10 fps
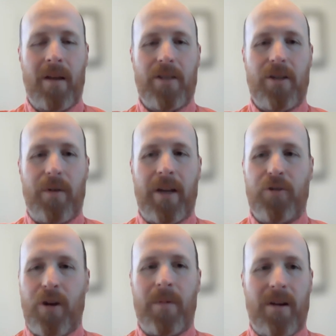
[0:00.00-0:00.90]
So
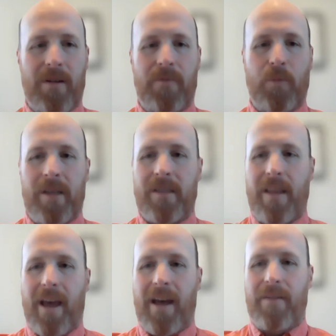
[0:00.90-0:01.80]
Andrew, I'm going to voice
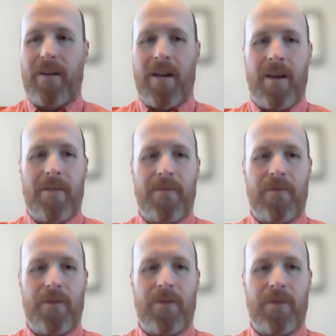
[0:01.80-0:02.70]
that
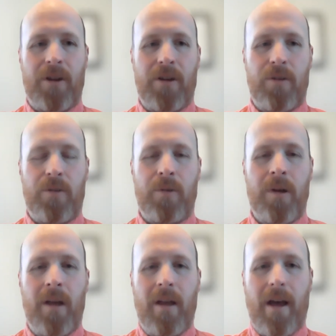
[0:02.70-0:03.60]
for you.
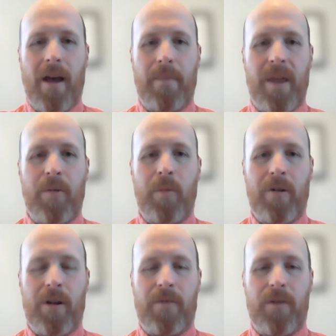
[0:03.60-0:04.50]
They were
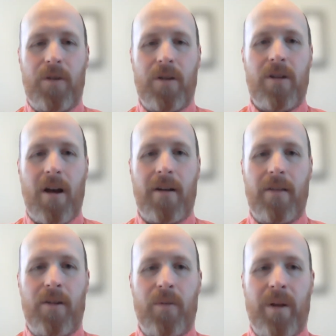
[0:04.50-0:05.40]
wondering if you could talk a
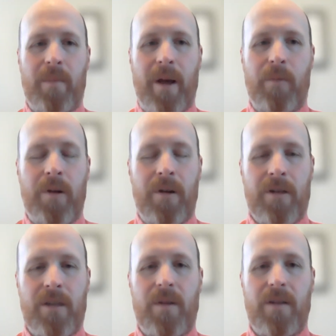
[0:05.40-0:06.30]
little bit about what are
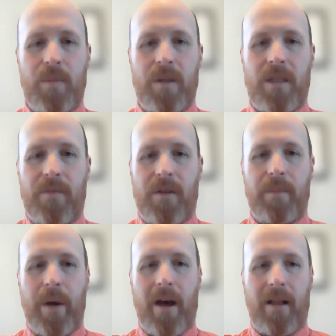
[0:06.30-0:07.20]
some of the
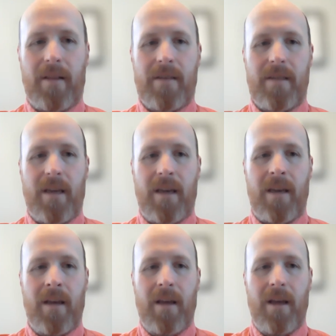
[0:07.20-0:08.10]
specific
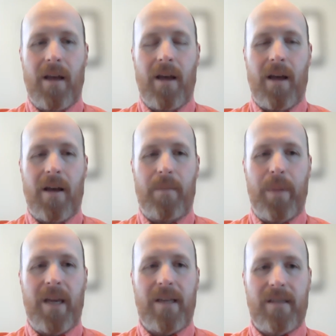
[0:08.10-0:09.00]
policy
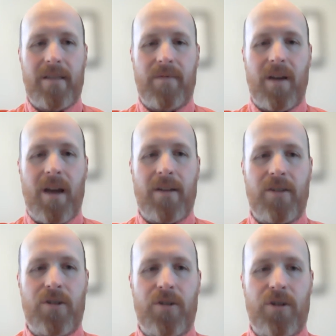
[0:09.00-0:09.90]
pieces of the
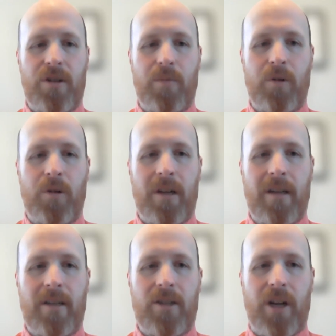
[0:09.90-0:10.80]
Constitution that we're
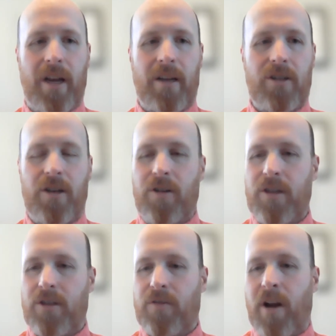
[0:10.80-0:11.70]
looking to change. Can you
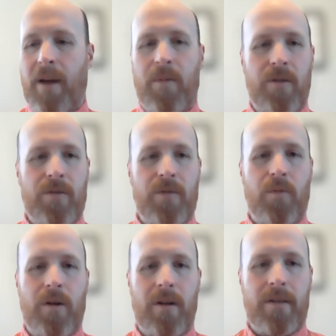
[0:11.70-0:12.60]
describe those
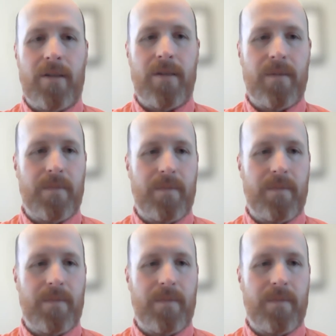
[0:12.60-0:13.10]
for us?